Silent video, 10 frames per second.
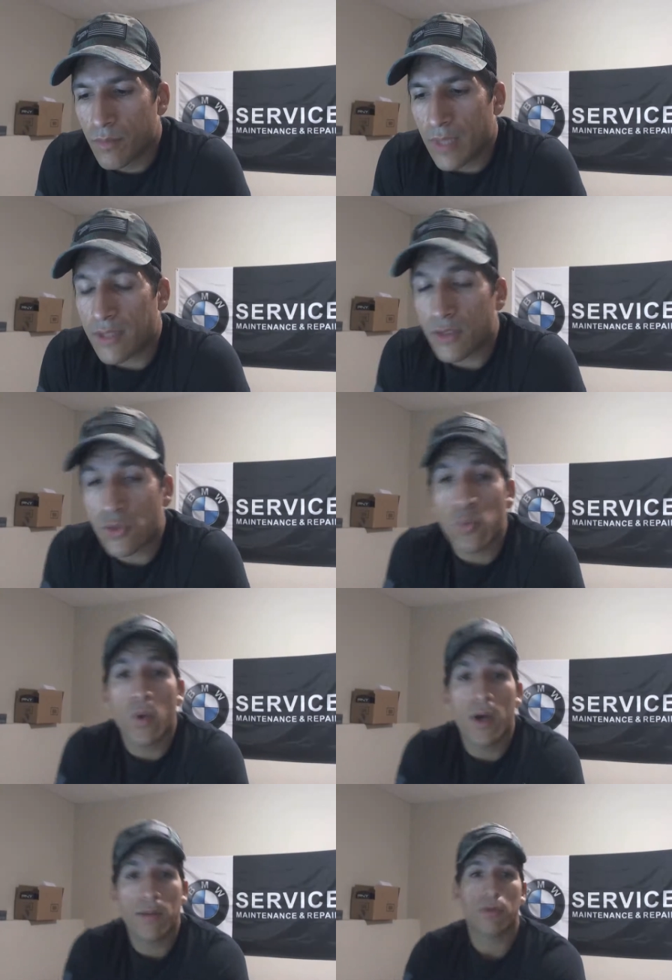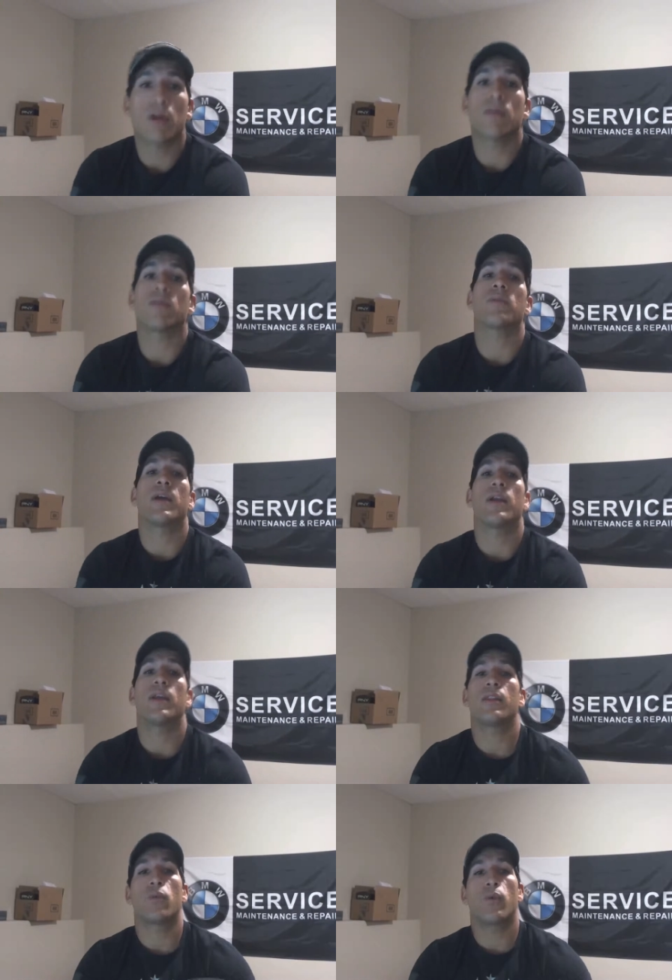That's one problem,
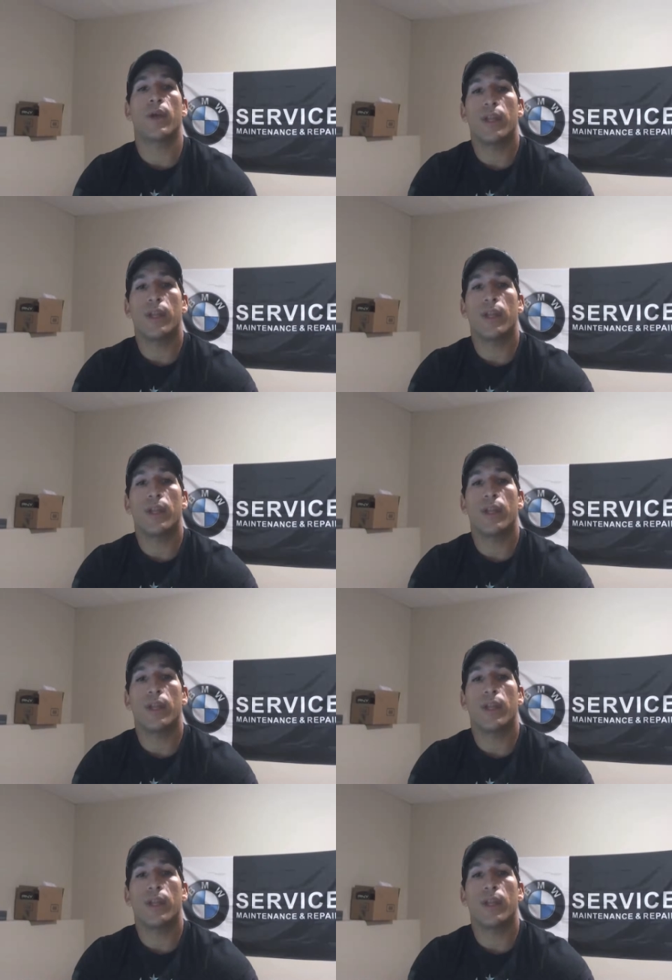and the way